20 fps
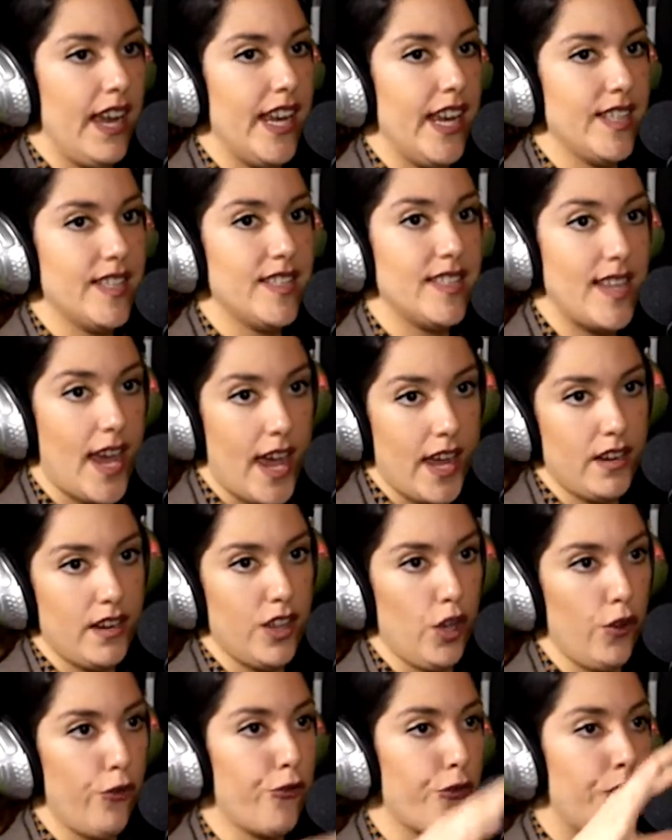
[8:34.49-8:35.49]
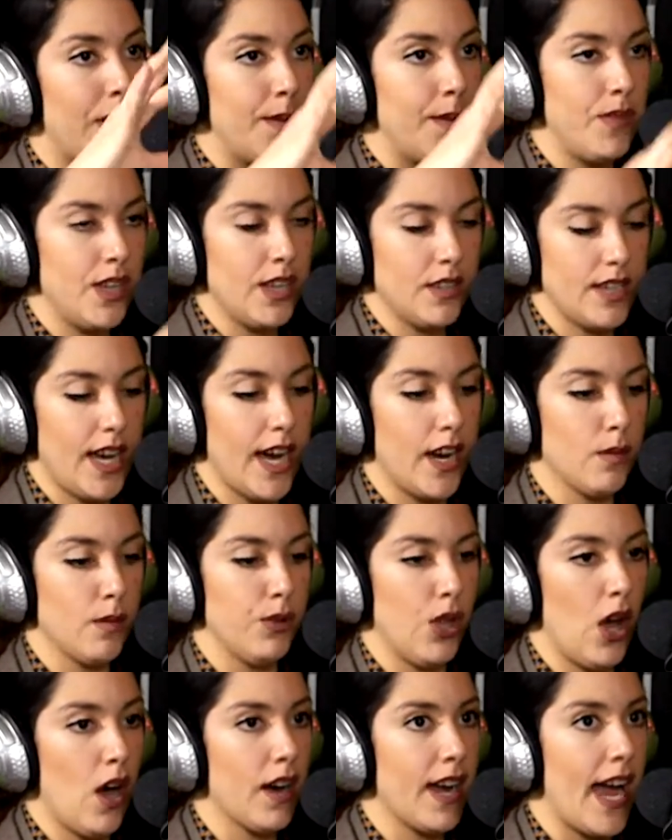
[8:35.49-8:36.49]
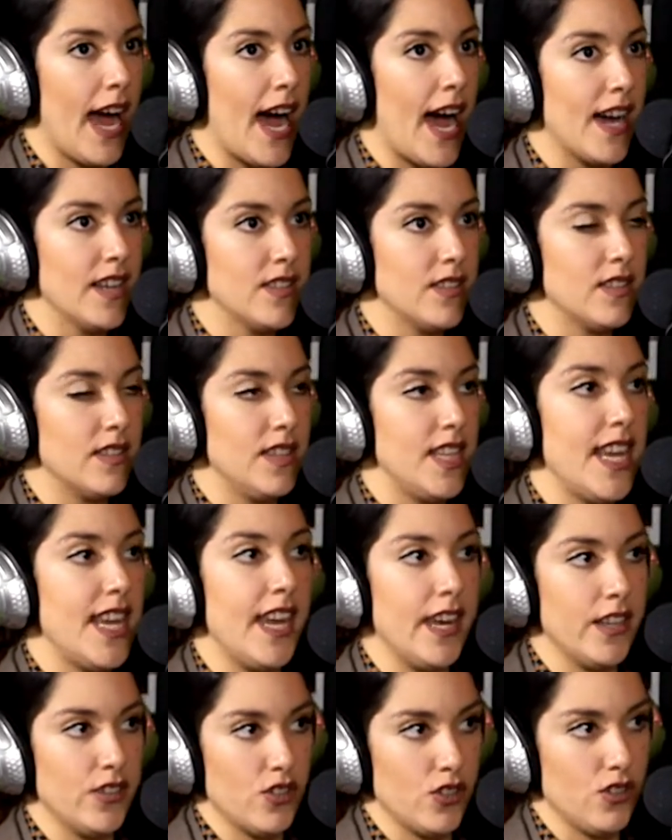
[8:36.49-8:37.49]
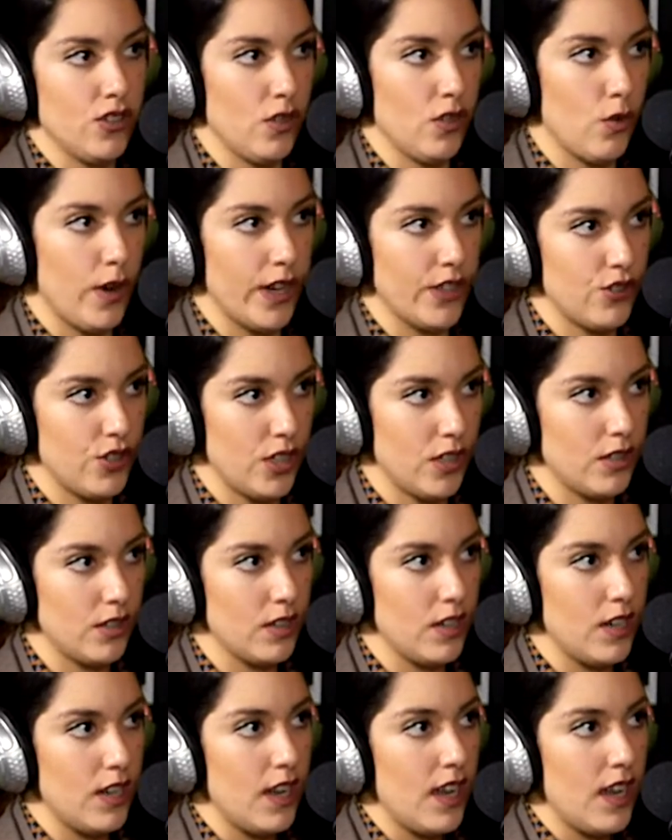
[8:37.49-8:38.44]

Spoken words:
Instead, they'll frame the entire blog as the answer to the question,